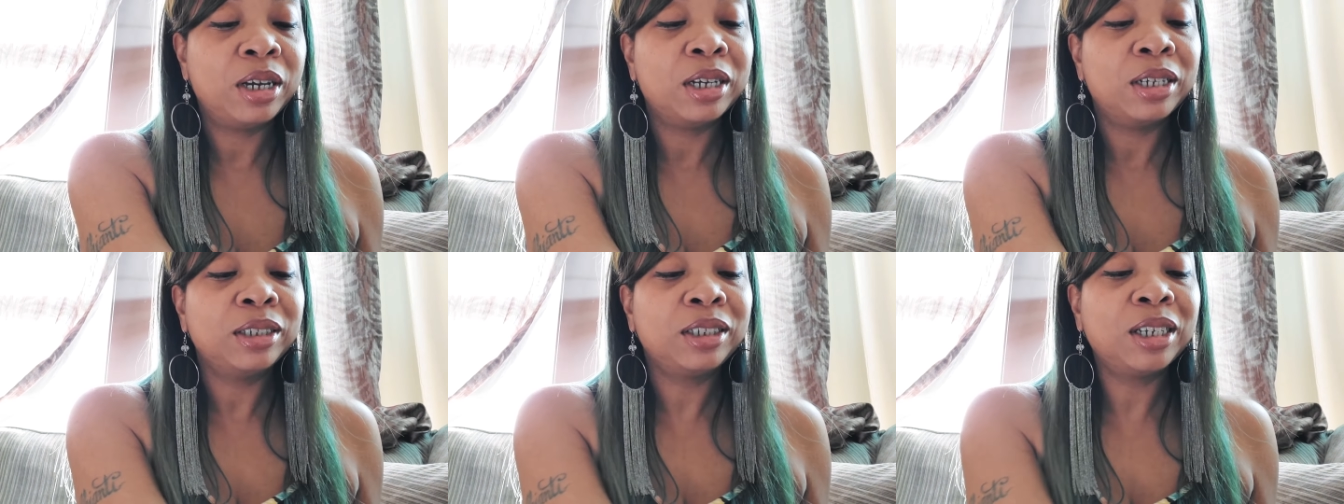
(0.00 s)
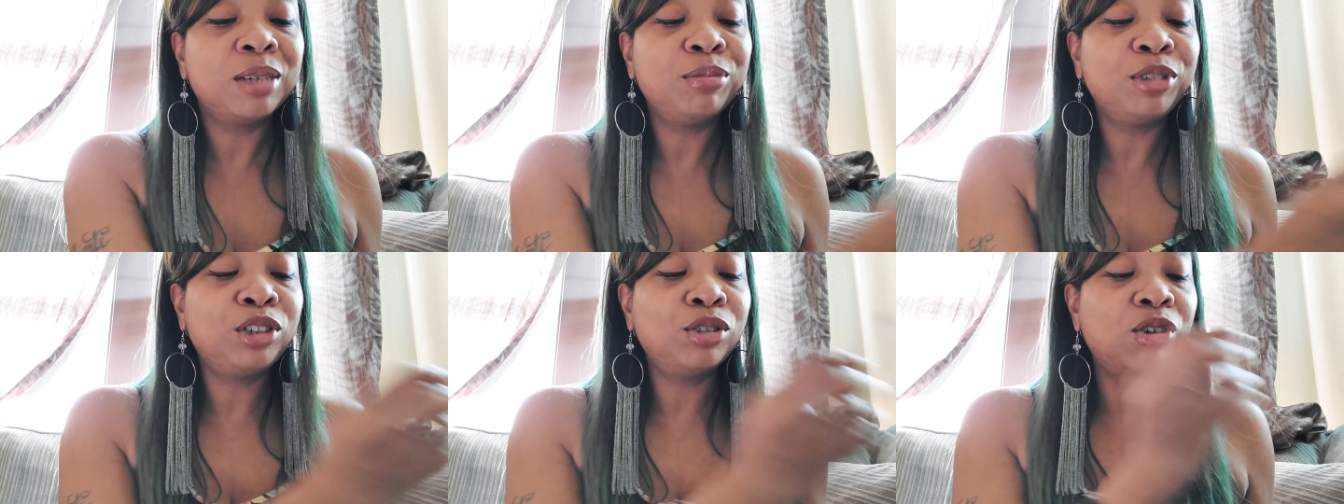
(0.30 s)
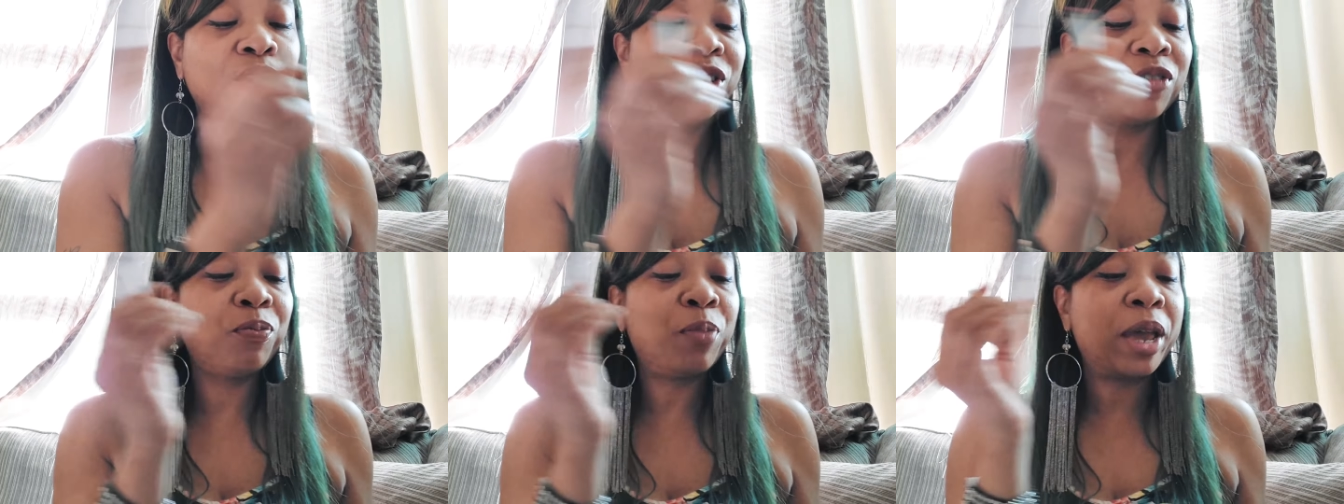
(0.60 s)
some
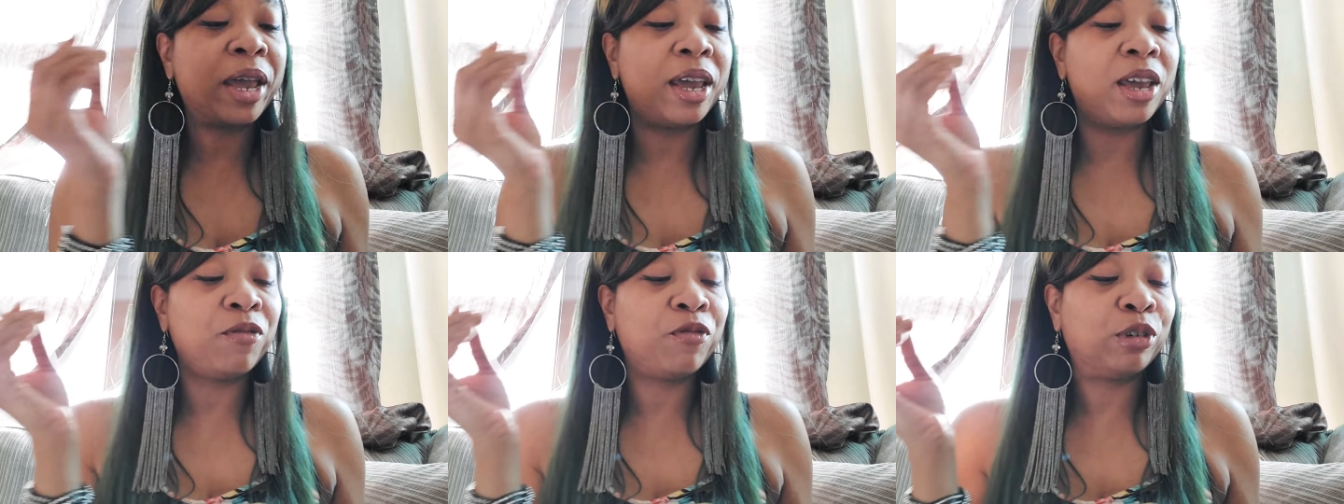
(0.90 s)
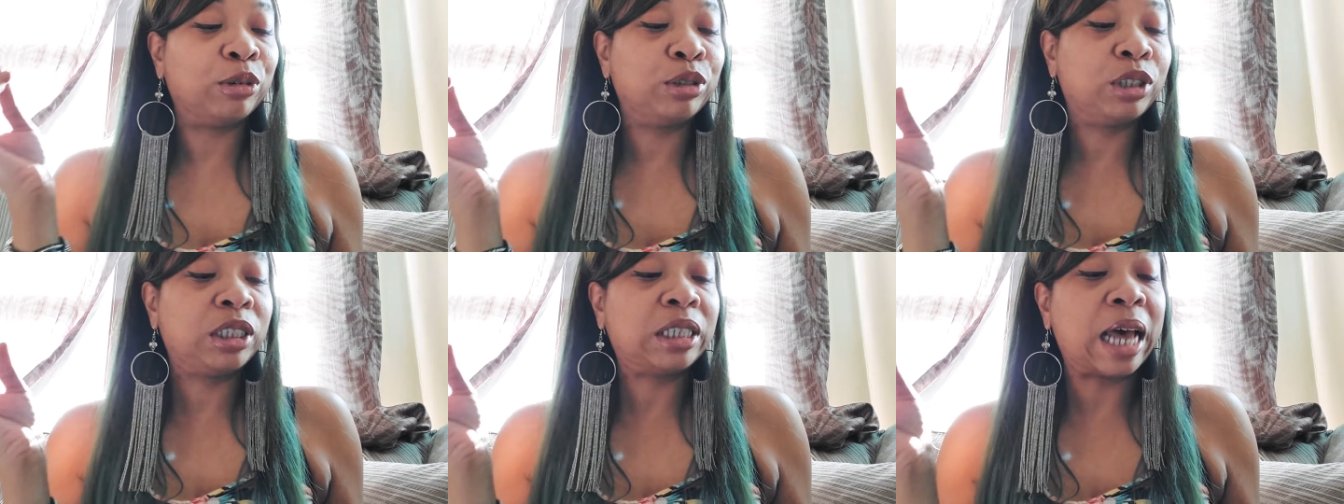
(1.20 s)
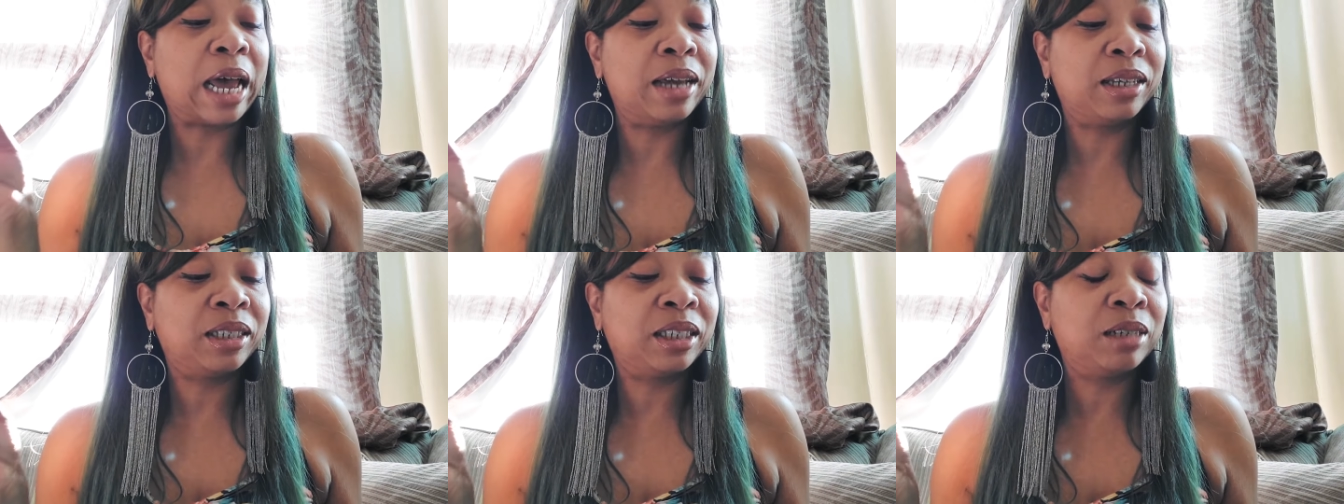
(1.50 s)
sort of painful,
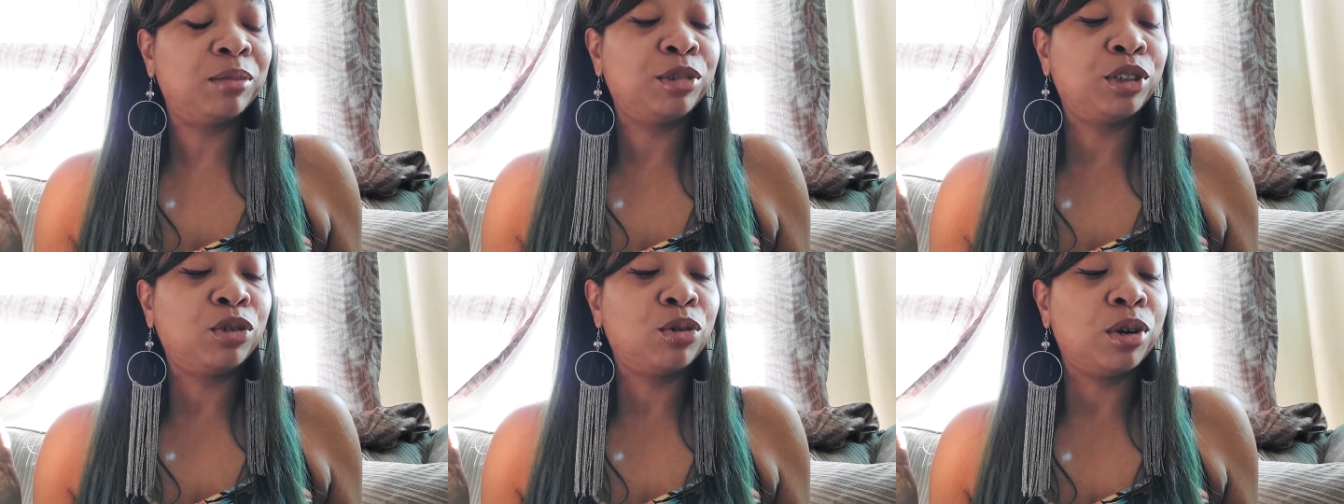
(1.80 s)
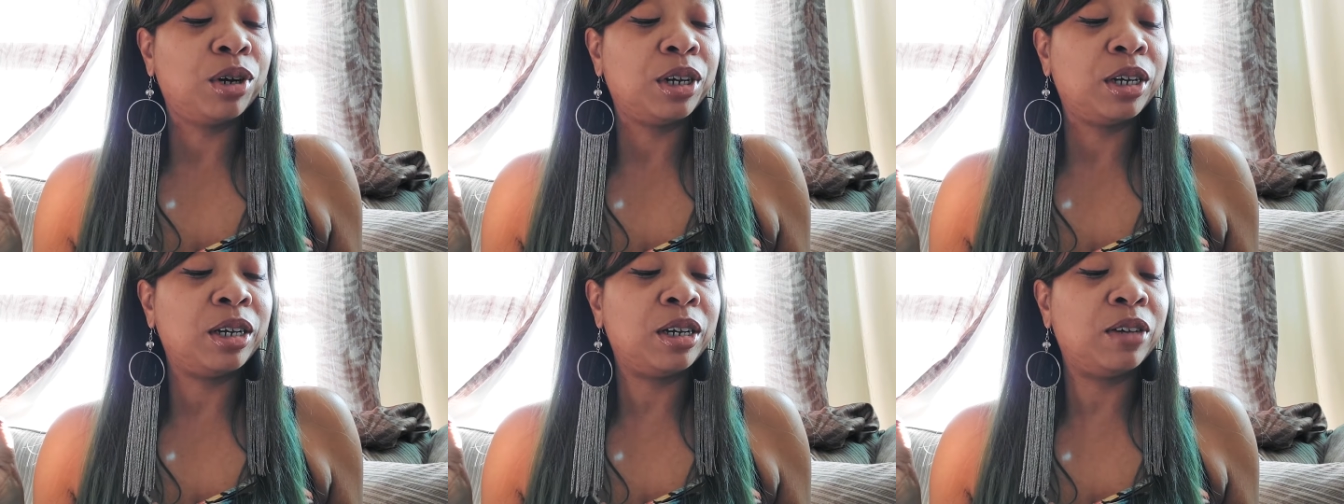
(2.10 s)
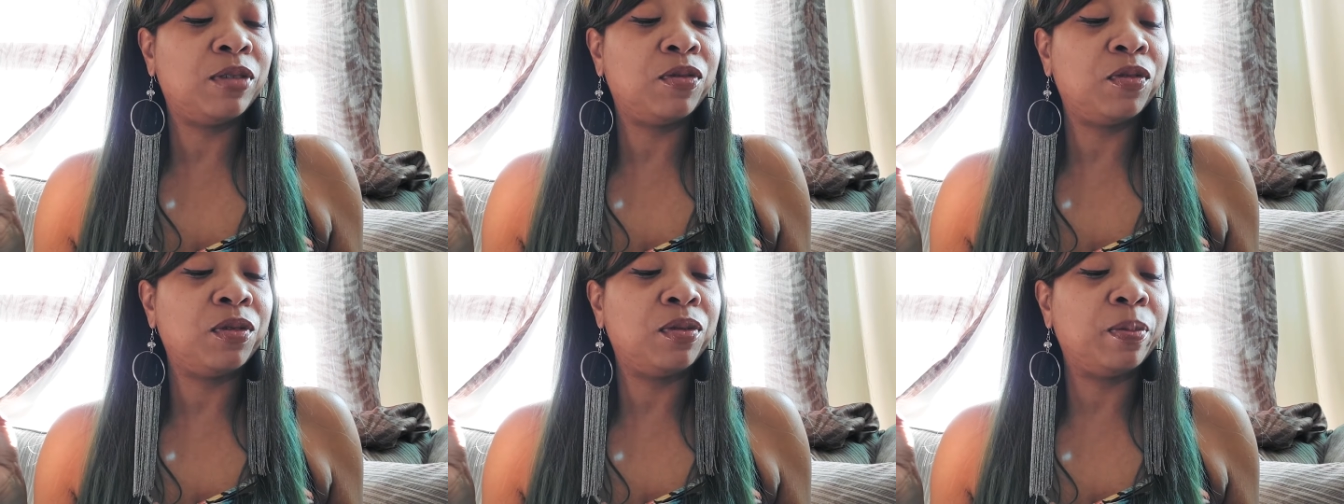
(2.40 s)
some sort
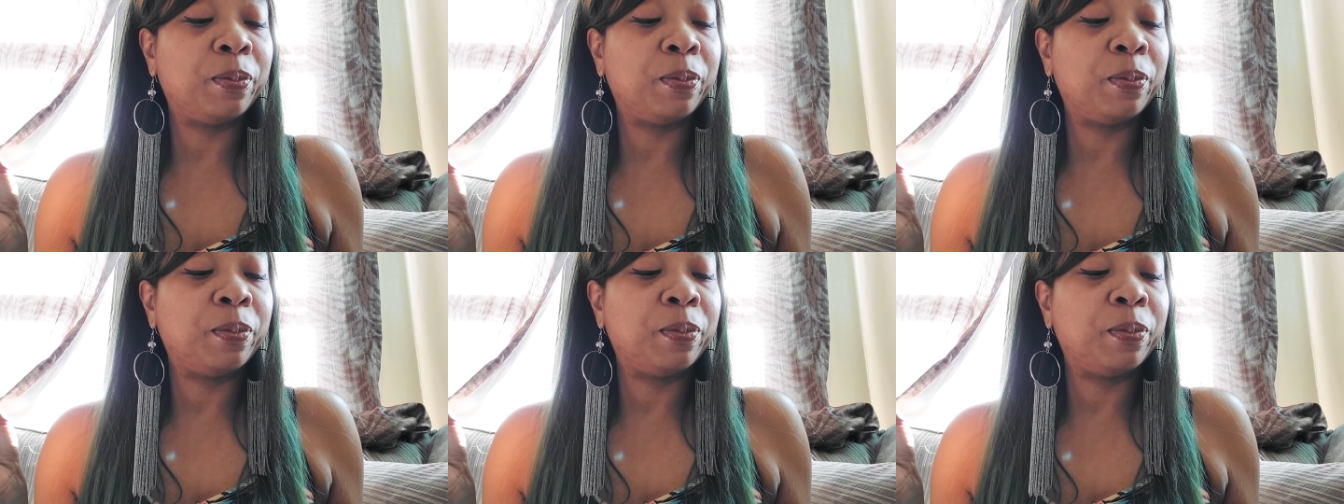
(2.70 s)
of